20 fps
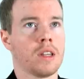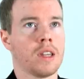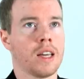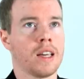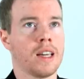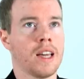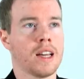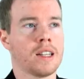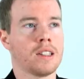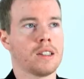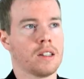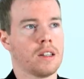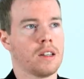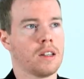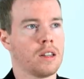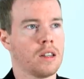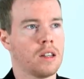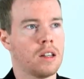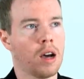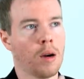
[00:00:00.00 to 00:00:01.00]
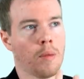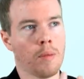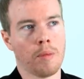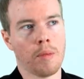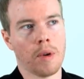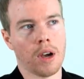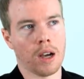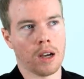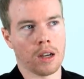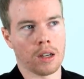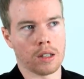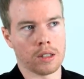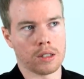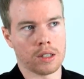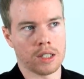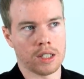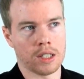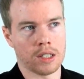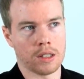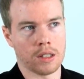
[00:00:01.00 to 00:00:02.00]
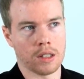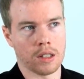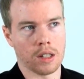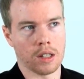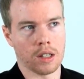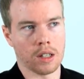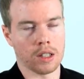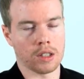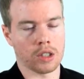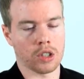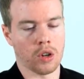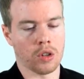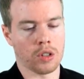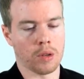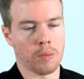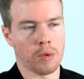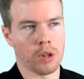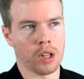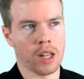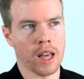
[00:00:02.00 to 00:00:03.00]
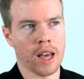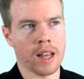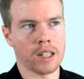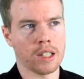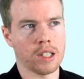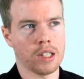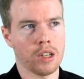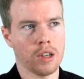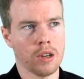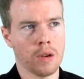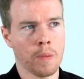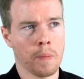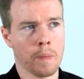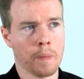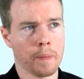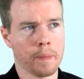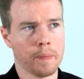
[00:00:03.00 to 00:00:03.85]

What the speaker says: get it's called a palantir.